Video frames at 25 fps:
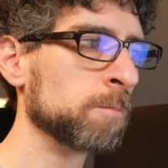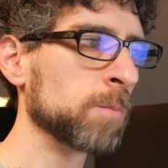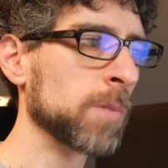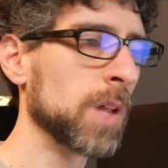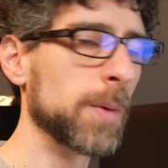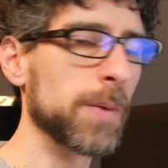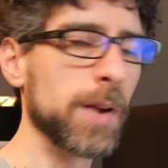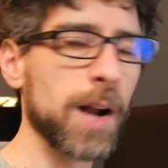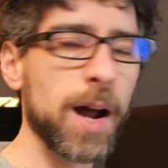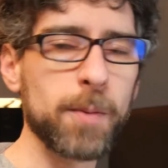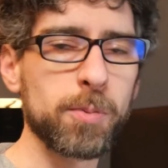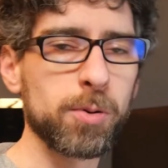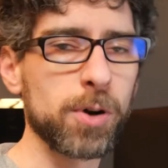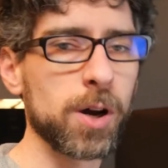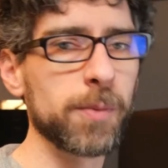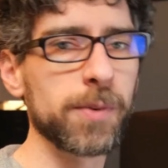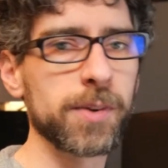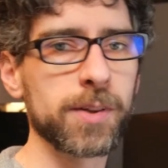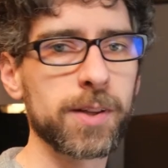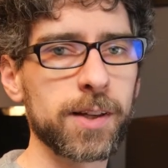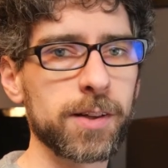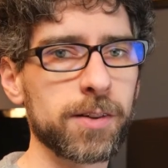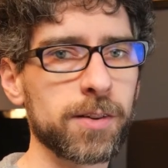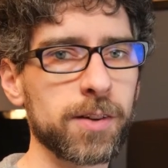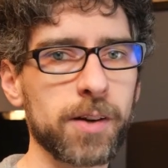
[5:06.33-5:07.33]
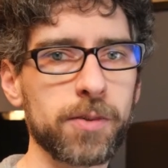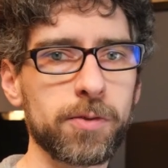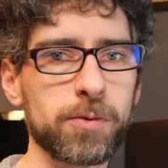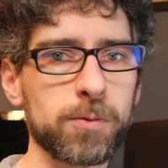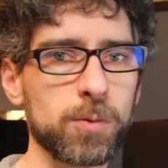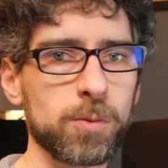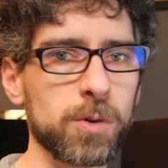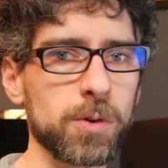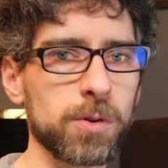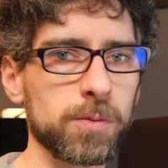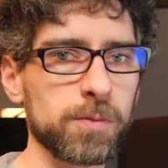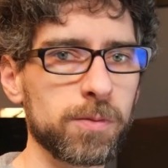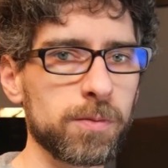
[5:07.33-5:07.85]
I mean, I promise that stuff
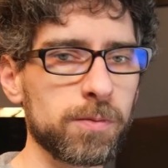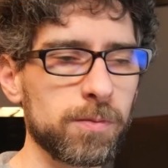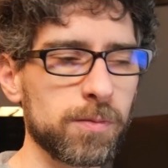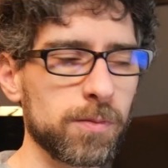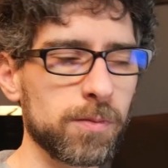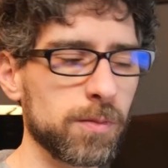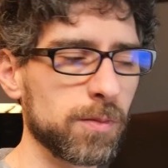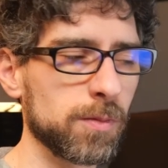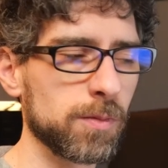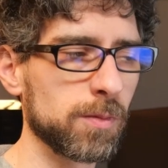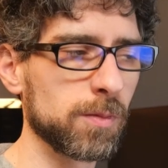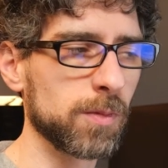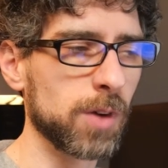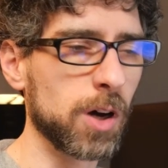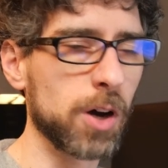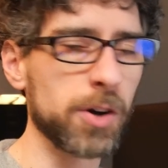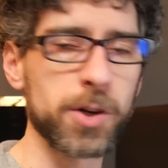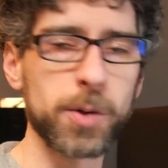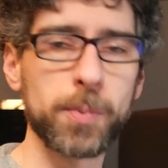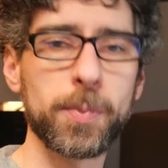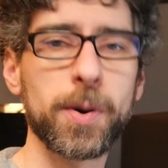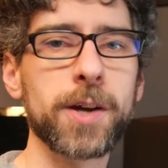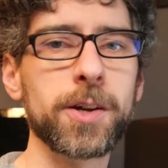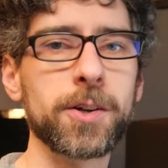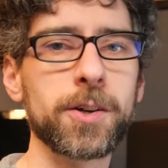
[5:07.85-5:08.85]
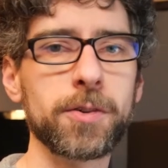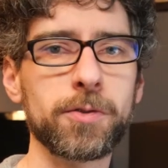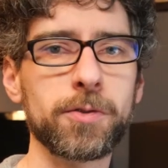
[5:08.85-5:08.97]
will occupy you for